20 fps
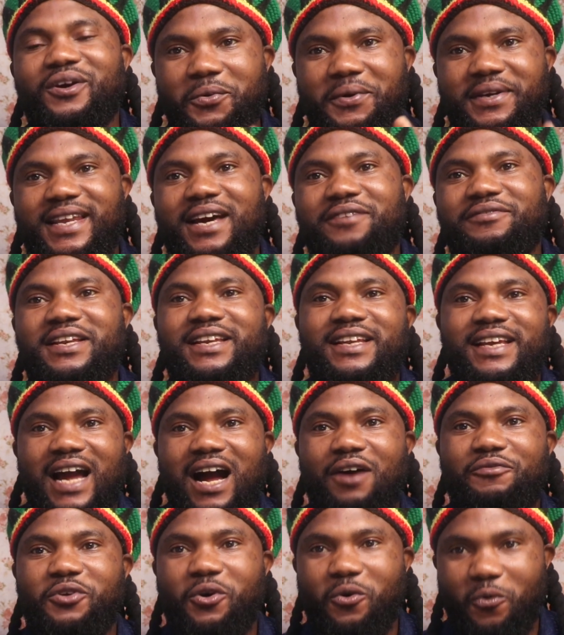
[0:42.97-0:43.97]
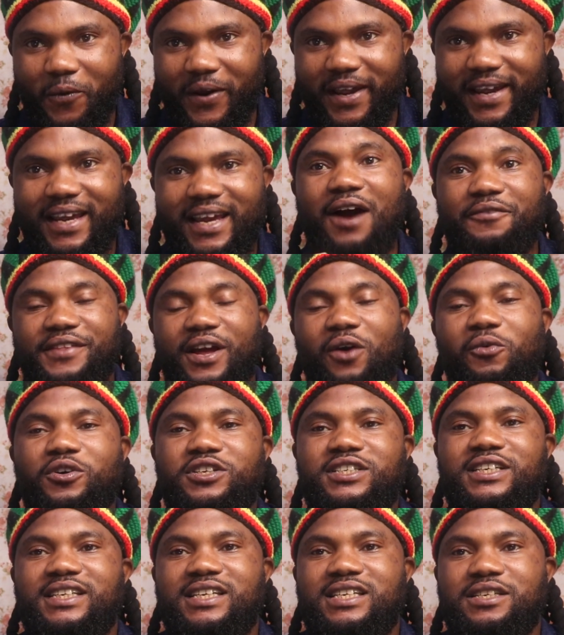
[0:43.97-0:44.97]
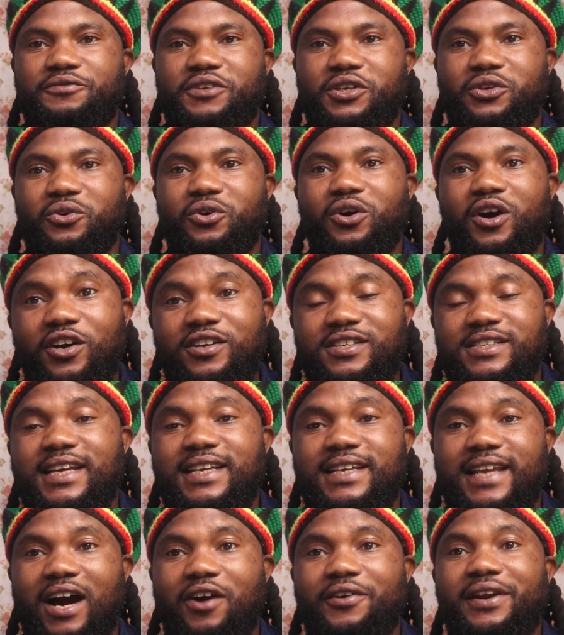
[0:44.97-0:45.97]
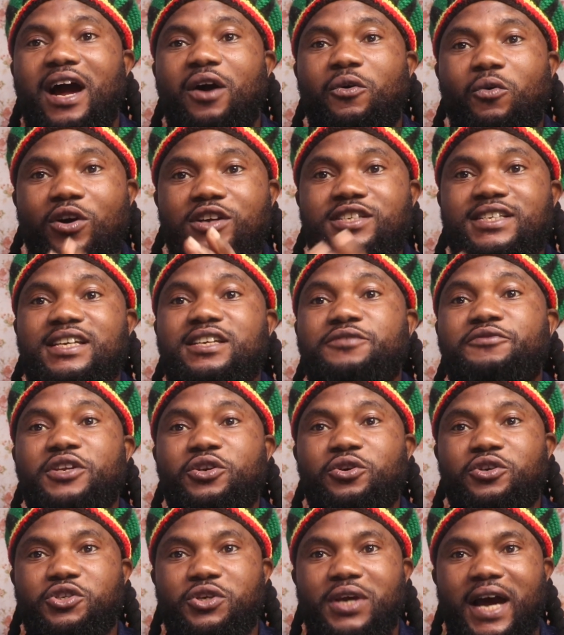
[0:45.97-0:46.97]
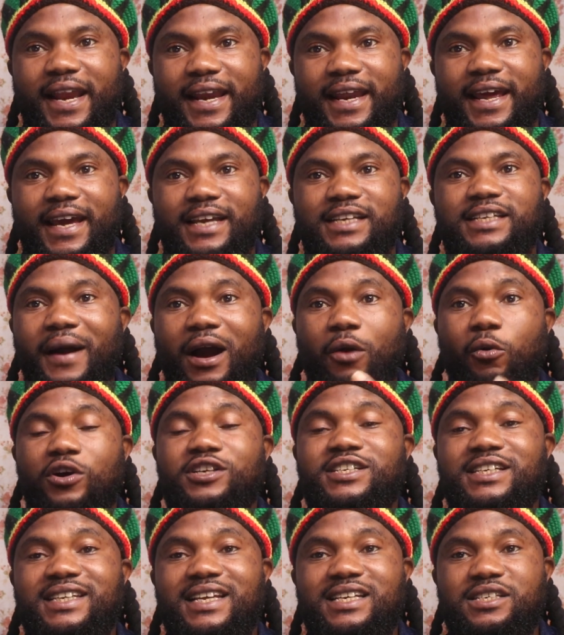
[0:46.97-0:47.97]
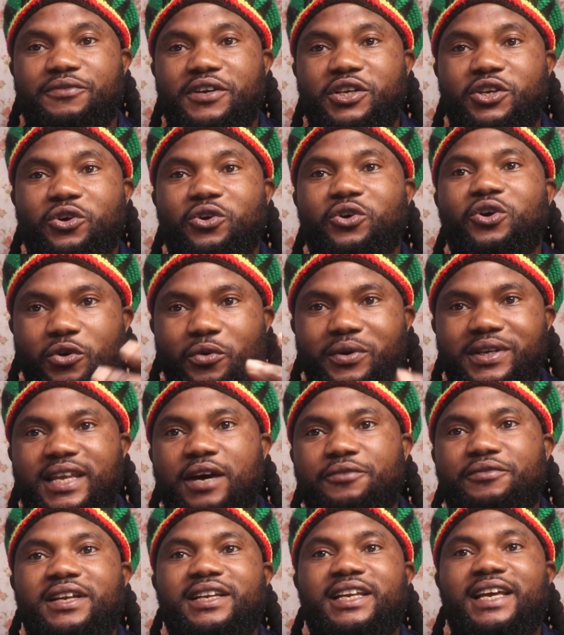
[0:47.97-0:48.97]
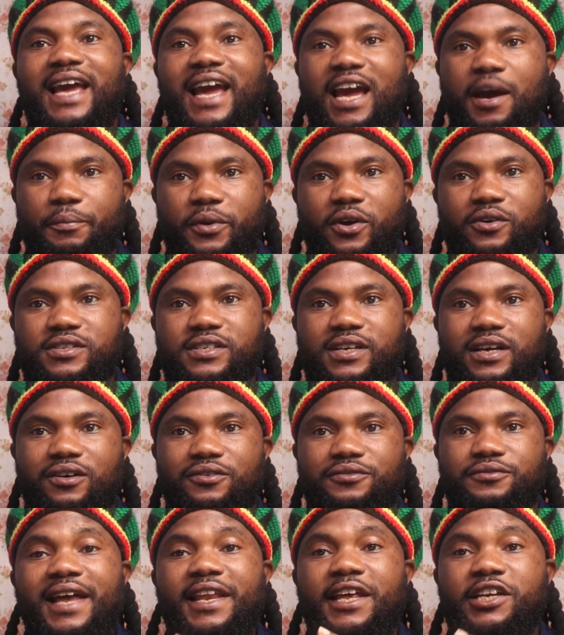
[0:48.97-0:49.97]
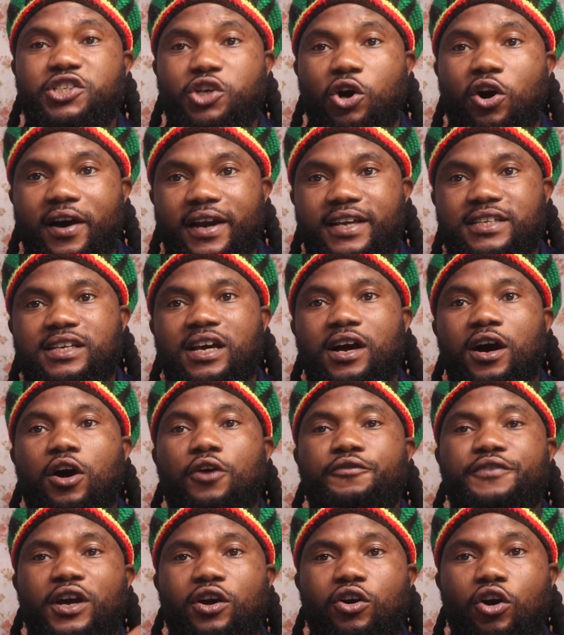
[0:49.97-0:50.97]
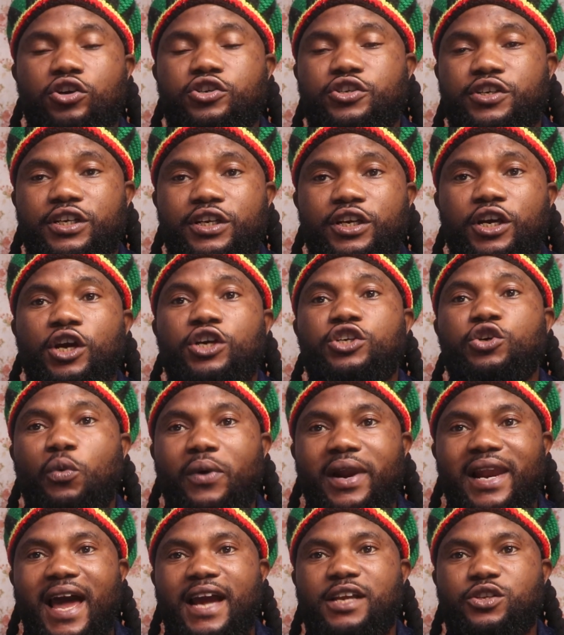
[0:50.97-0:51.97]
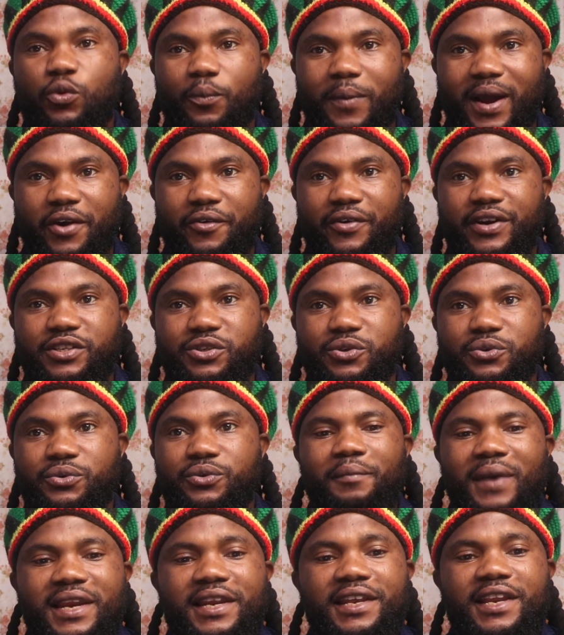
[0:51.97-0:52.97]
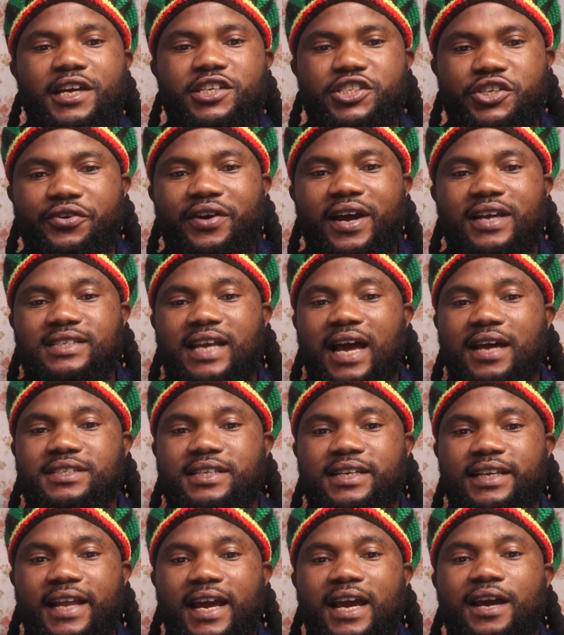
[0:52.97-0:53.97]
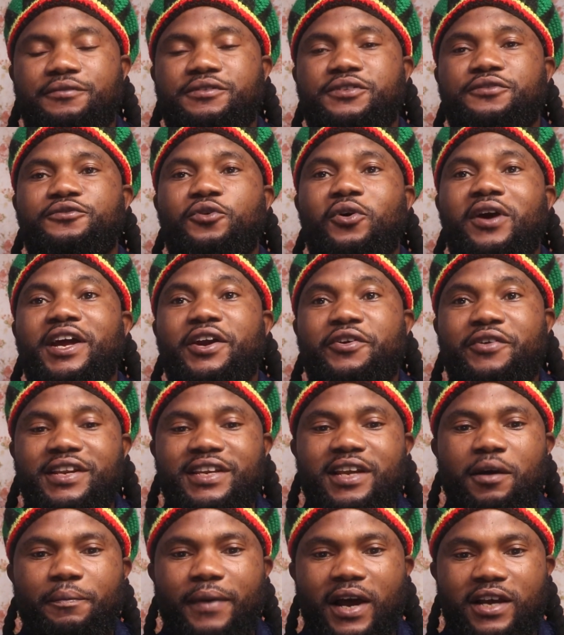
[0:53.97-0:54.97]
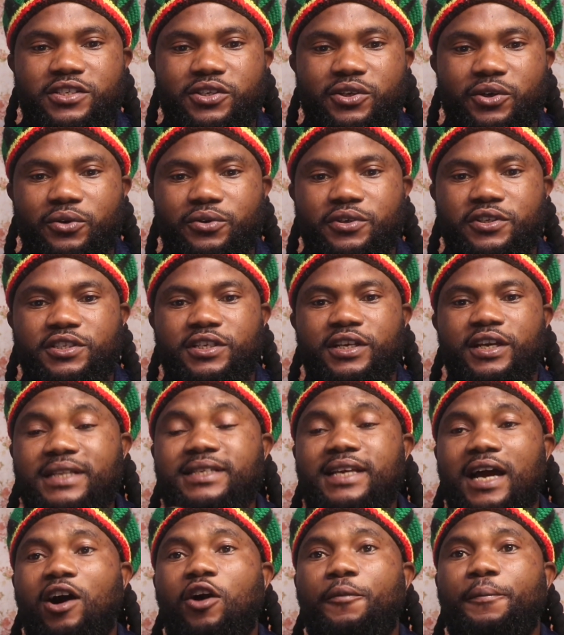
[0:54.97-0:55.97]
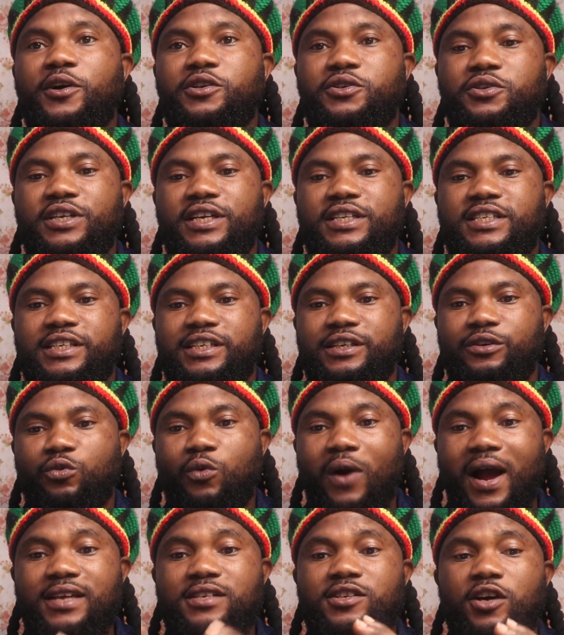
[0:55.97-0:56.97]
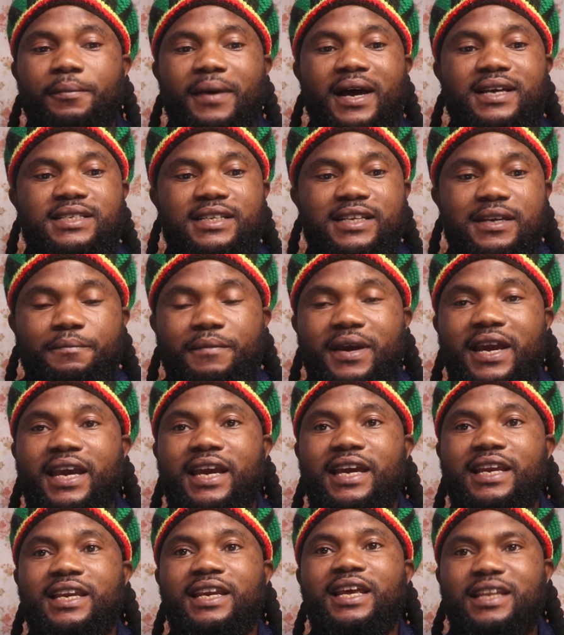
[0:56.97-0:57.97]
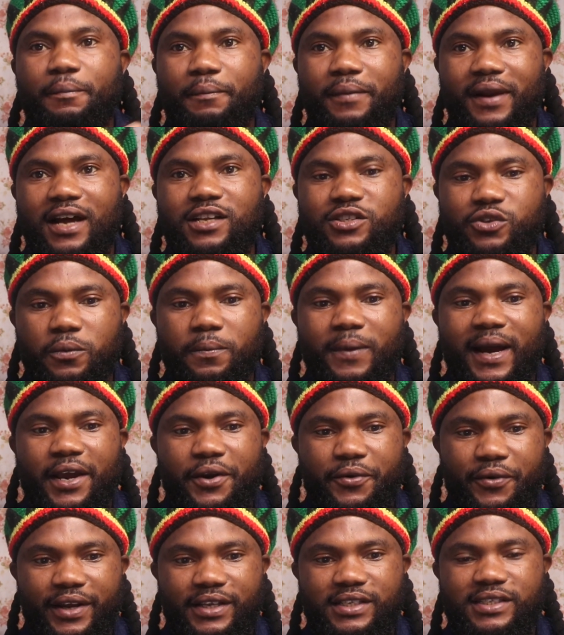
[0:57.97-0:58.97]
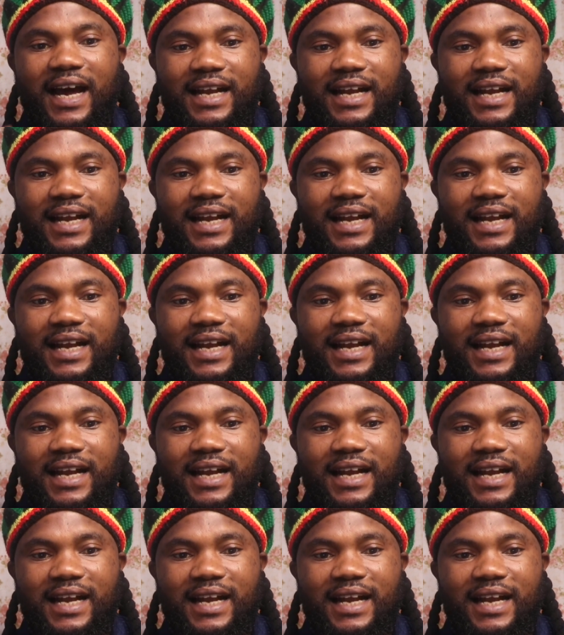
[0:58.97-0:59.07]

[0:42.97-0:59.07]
You will definitely have your way after watching this video. Just sit down and watch this video to your end. By watching this video, you will definitely help yourself. Get a choice of the country you would like to migrate to. Many Nigerians have left for a greener pastures, better opportunity, while some are still making the plan to migrate.